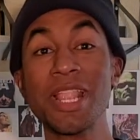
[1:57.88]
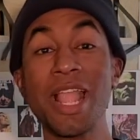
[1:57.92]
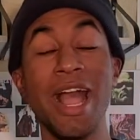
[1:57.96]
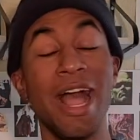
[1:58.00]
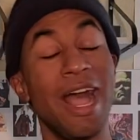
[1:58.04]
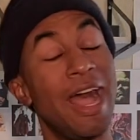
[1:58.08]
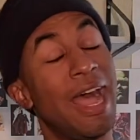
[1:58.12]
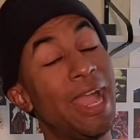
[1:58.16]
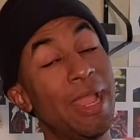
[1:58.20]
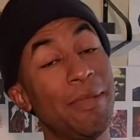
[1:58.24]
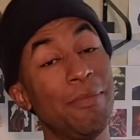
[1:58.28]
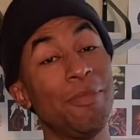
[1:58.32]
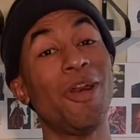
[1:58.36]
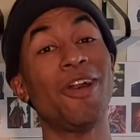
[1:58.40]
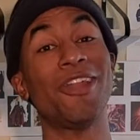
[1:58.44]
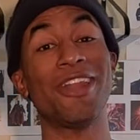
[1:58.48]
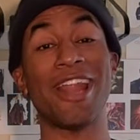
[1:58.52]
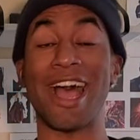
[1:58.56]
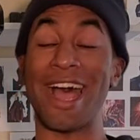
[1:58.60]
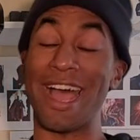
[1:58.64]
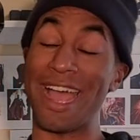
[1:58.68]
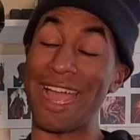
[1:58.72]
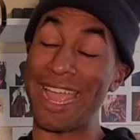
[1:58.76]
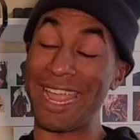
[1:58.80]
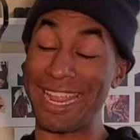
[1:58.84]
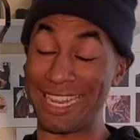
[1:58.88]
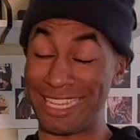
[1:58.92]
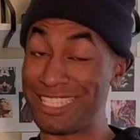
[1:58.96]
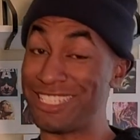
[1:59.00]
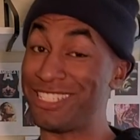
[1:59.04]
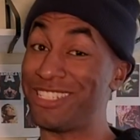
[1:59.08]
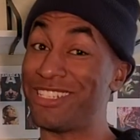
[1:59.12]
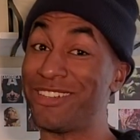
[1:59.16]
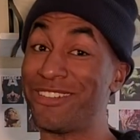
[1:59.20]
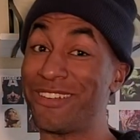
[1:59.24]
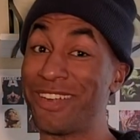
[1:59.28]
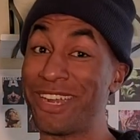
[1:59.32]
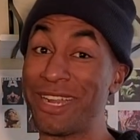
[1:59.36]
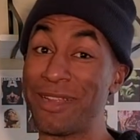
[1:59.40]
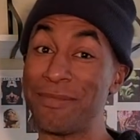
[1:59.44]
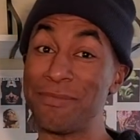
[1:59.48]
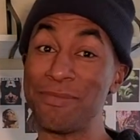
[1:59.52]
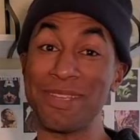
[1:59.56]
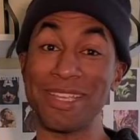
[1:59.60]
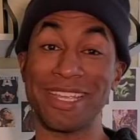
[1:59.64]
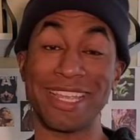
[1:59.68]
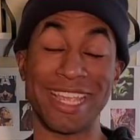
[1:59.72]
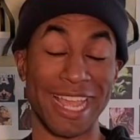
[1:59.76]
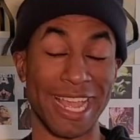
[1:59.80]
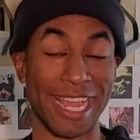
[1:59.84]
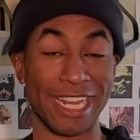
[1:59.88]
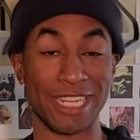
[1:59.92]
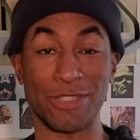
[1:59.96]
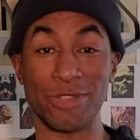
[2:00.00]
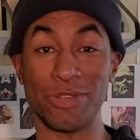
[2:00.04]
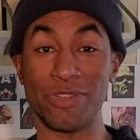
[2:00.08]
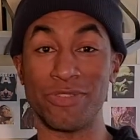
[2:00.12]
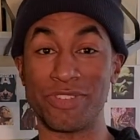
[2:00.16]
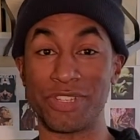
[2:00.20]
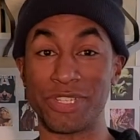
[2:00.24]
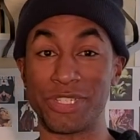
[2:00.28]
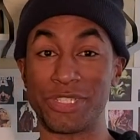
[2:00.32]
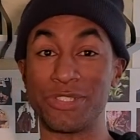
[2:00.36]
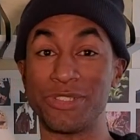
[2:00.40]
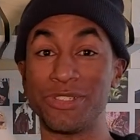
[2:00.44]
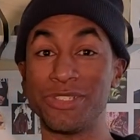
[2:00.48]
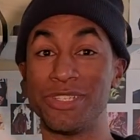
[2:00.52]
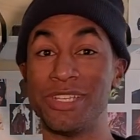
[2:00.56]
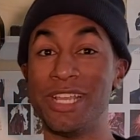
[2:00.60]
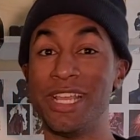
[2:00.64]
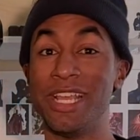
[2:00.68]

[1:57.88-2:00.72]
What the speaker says: I'm on Instagram, Cat2Official.